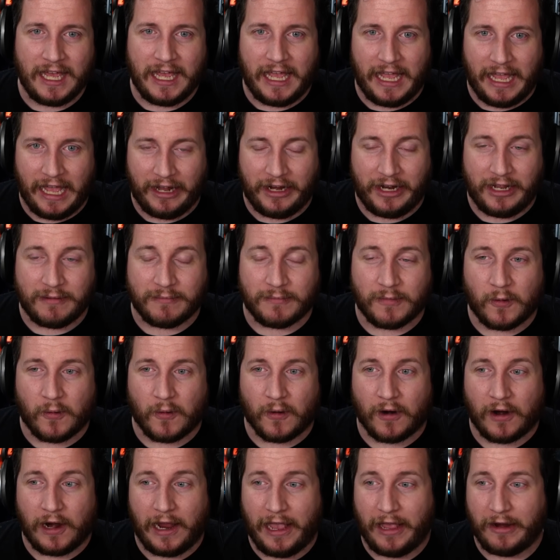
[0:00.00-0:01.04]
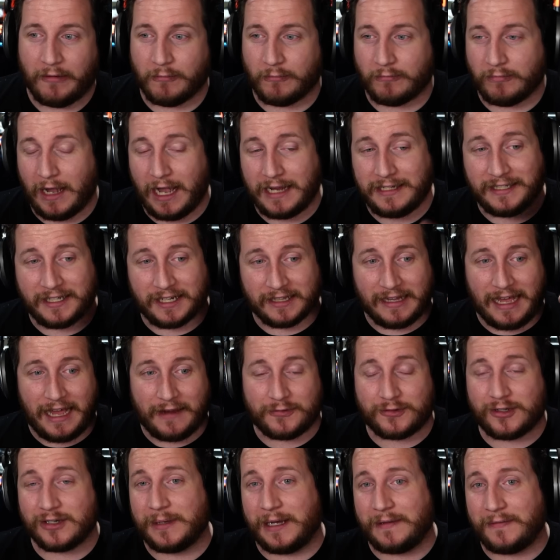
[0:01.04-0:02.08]
anymore. And I did a live
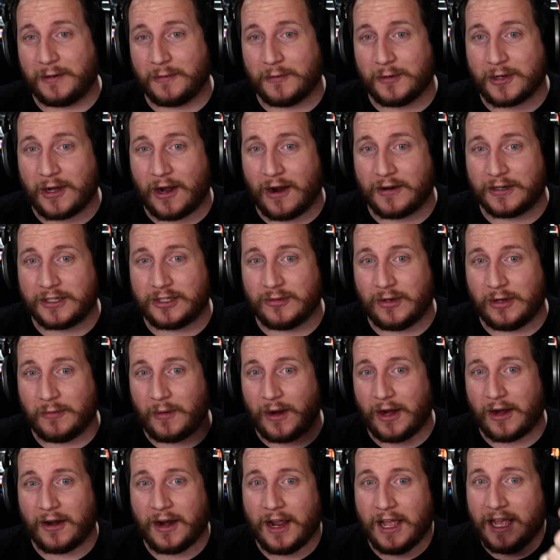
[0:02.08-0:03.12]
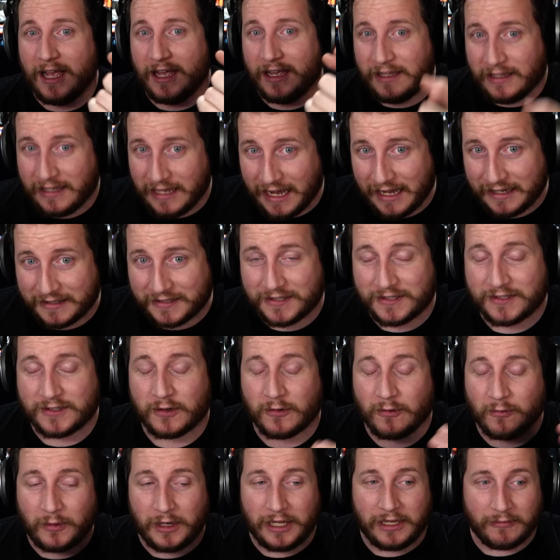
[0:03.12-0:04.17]
stream of it, we'll card to it, where yes,
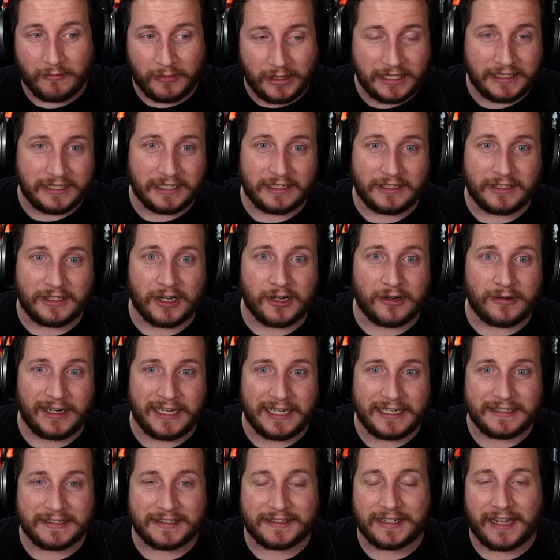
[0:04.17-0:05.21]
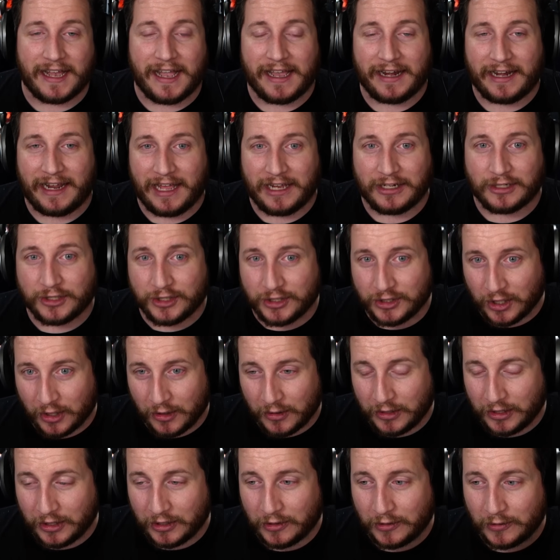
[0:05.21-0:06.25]
we, we did go inside and show
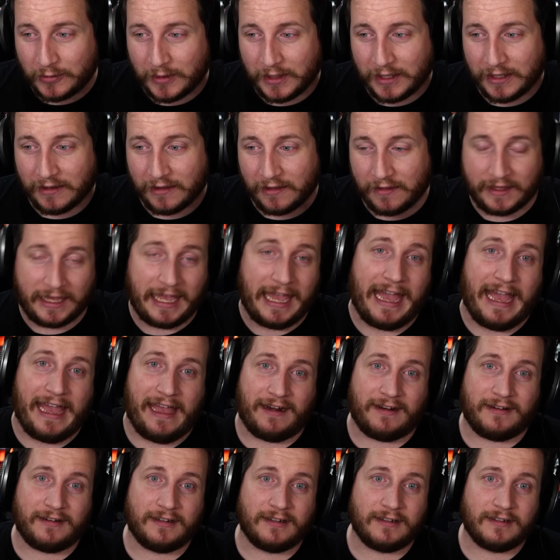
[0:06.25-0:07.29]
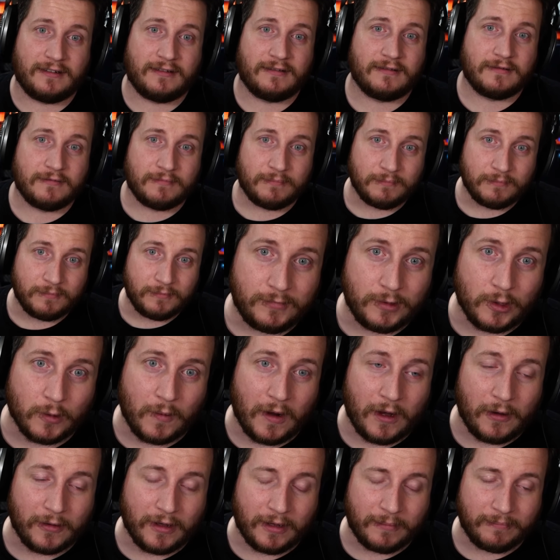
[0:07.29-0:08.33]
you the cat. You're welcome.